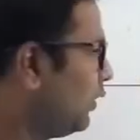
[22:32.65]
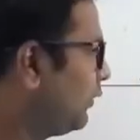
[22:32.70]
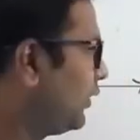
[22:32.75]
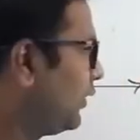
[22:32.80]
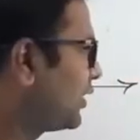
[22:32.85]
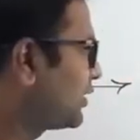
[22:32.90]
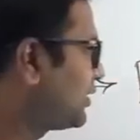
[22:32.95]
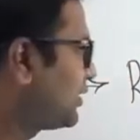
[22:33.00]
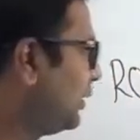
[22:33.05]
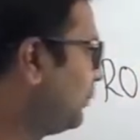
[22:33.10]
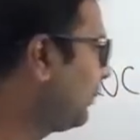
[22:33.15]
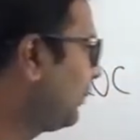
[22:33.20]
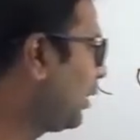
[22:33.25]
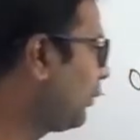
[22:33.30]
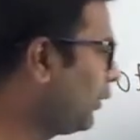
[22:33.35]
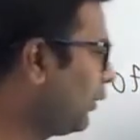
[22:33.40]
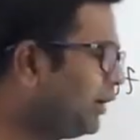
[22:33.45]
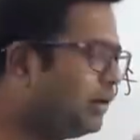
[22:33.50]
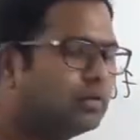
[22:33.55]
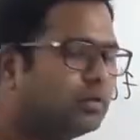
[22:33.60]
where sigma
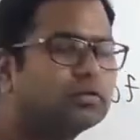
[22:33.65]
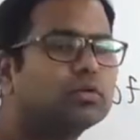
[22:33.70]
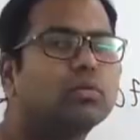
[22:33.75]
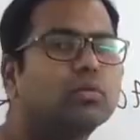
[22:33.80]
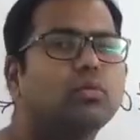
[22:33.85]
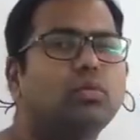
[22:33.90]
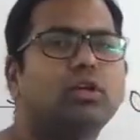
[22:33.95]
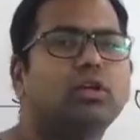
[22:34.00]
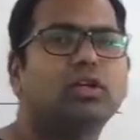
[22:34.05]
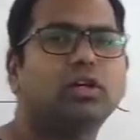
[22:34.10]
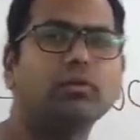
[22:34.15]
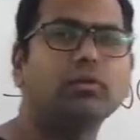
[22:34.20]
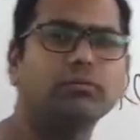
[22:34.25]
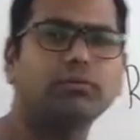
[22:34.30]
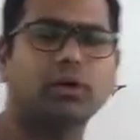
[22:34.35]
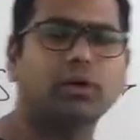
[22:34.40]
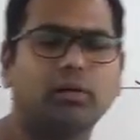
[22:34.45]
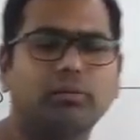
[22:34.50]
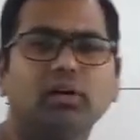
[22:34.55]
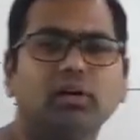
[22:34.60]
1 would come
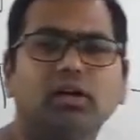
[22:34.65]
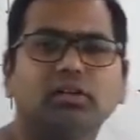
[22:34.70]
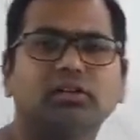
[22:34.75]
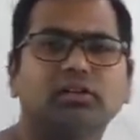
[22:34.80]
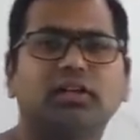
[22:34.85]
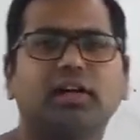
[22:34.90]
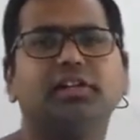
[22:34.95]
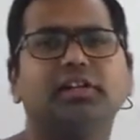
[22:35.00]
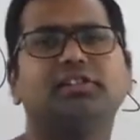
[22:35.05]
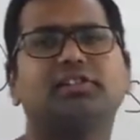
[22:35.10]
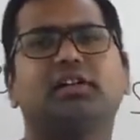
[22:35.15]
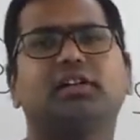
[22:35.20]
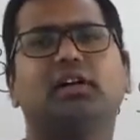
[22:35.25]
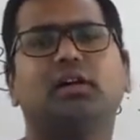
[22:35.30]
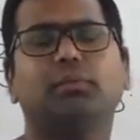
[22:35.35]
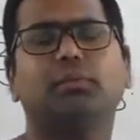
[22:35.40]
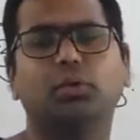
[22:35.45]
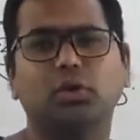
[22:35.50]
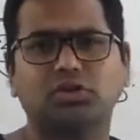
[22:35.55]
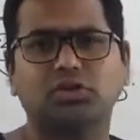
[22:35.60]
from the
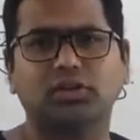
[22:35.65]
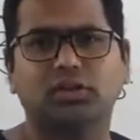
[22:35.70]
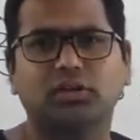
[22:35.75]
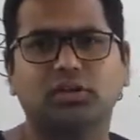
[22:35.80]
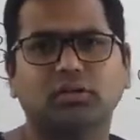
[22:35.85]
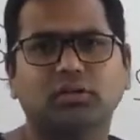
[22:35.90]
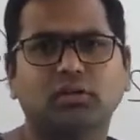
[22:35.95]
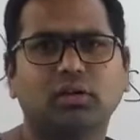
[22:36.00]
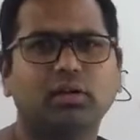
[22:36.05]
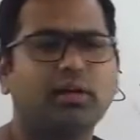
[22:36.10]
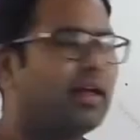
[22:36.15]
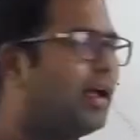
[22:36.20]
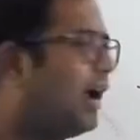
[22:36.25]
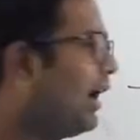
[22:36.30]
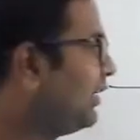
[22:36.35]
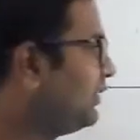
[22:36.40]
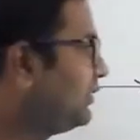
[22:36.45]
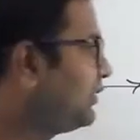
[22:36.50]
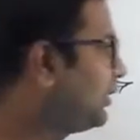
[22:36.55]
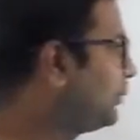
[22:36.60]
right-sided portion
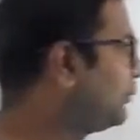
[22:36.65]
and